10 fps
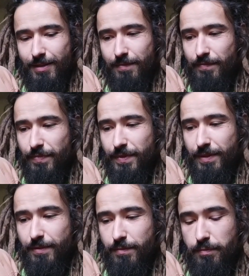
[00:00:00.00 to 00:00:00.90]

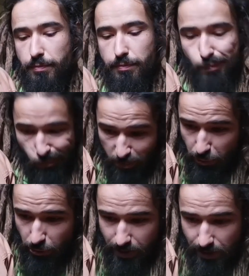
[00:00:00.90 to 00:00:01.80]
Polyester or whatever.
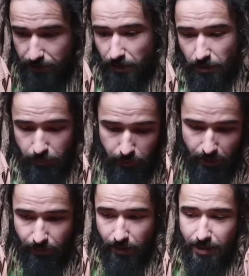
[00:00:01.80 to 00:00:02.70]
I
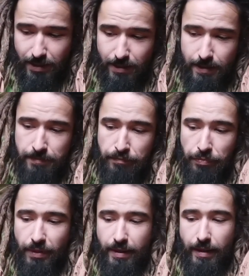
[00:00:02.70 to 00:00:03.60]
have
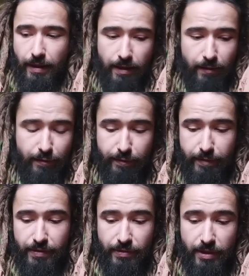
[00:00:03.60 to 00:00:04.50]
singed the
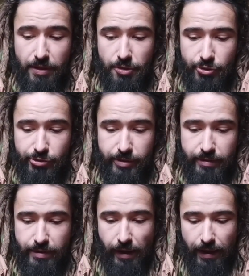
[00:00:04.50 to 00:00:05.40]
ends of the
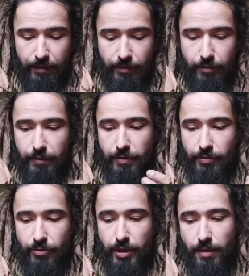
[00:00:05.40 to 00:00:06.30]
string,
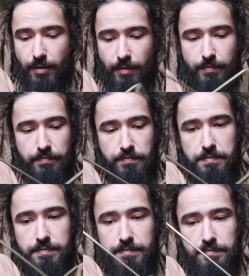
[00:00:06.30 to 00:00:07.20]
so
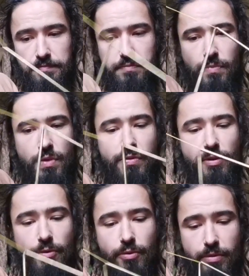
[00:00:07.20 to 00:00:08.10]
that helps a
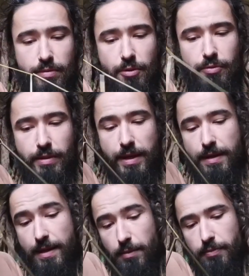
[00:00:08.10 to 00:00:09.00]
bit with this.